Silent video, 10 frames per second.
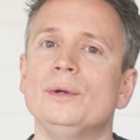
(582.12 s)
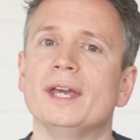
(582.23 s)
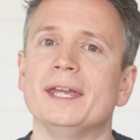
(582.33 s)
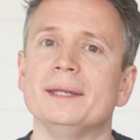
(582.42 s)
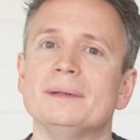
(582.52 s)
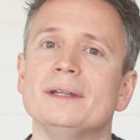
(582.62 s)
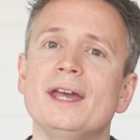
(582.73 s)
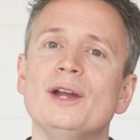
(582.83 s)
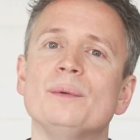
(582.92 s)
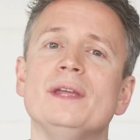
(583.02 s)
Okay,
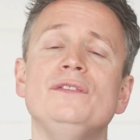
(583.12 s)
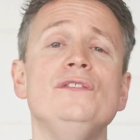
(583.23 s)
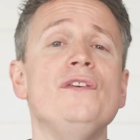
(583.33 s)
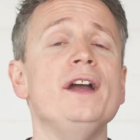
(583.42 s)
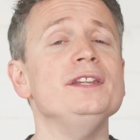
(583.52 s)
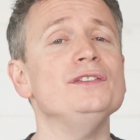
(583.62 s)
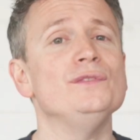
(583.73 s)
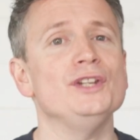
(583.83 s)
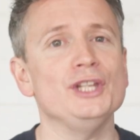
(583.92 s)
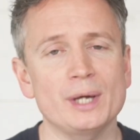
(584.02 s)
now if you find
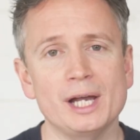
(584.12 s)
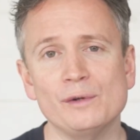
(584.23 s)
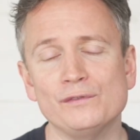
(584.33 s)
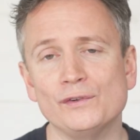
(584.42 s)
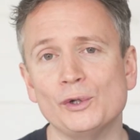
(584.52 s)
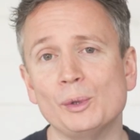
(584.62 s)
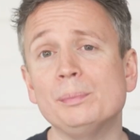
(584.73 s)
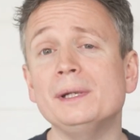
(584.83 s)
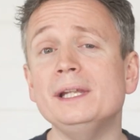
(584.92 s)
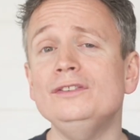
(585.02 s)
this video
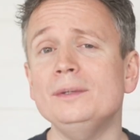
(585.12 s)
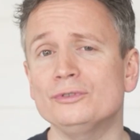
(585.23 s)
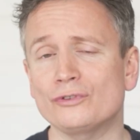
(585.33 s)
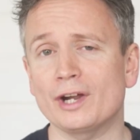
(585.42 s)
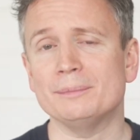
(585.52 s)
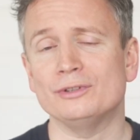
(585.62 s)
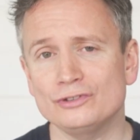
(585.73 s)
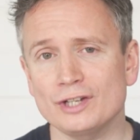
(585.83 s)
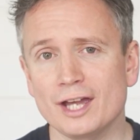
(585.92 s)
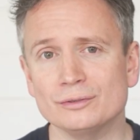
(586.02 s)
helpful, please subscribe
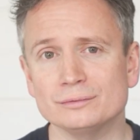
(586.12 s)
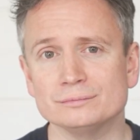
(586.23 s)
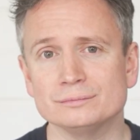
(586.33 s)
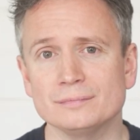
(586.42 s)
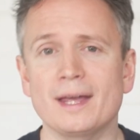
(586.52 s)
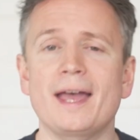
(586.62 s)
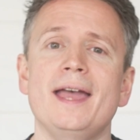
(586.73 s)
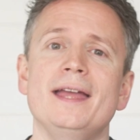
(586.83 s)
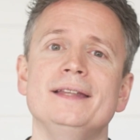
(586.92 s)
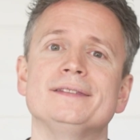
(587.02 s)
to the channel.
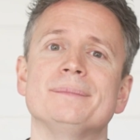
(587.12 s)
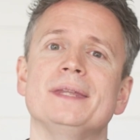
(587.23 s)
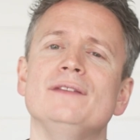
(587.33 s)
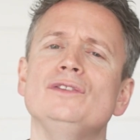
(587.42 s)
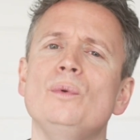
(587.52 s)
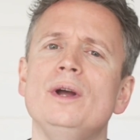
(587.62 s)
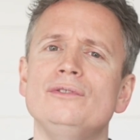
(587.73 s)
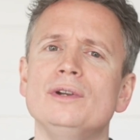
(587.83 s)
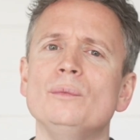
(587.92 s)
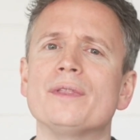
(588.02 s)
And if you're
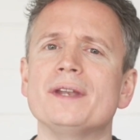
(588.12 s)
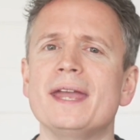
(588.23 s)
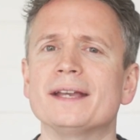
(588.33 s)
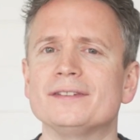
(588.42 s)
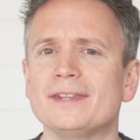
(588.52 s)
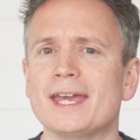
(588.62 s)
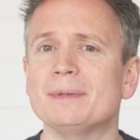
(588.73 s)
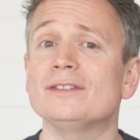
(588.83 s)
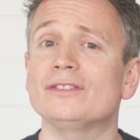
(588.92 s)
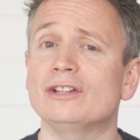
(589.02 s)
wondering what the next
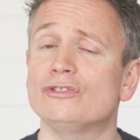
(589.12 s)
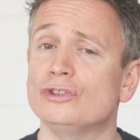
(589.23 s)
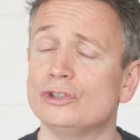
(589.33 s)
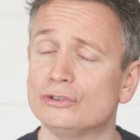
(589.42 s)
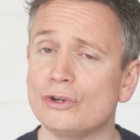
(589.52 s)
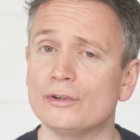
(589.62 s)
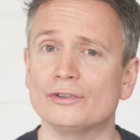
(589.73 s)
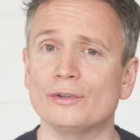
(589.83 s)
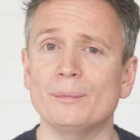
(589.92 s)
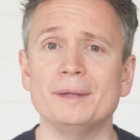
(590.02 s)
step inside Search
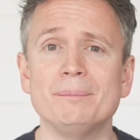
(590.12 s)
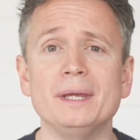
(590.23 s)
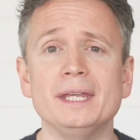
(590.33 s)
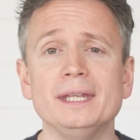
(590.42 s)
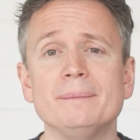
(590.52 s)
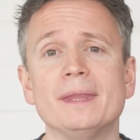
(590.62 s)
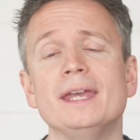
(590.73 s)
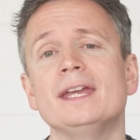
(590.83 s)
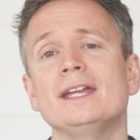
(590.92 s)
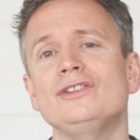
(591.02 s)
Console might be,
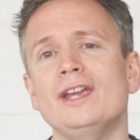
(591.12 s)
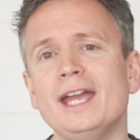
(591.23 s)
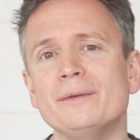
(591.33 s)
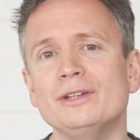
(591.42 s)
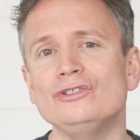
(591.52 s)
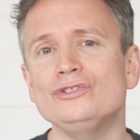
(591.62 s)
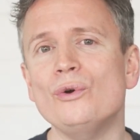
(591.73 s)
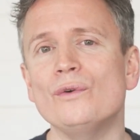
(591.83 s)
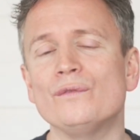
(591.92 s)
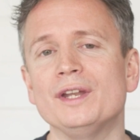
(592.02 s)
check out this
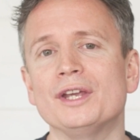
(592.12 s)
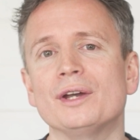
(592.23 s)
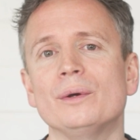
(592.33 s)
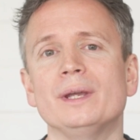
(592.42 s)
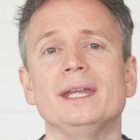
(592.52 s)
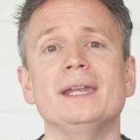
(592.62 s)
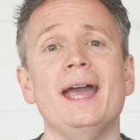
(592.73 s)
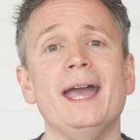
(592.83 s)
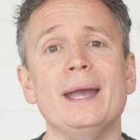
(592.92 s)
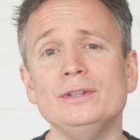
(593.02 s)
short video
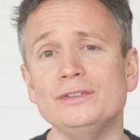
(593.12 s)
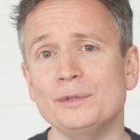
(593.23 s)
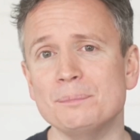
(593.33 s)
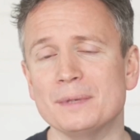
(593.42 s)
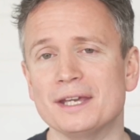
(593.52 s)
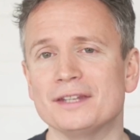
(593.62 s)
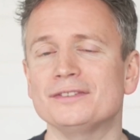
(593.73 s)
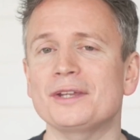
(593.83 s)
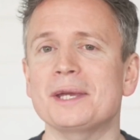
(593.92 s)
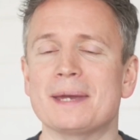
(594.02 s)
in how to submit
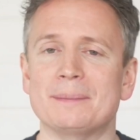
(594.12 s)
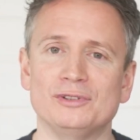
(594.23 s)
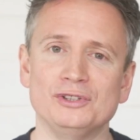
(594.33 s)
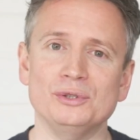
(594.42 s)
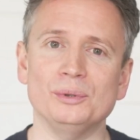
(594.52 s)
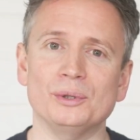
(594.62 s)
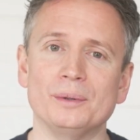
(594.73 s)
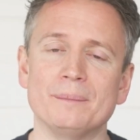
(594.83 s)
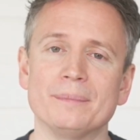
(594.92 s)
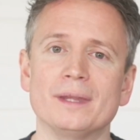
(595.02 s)
a sitemap to
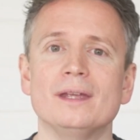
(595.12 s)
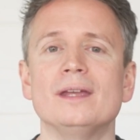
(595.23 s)
Google.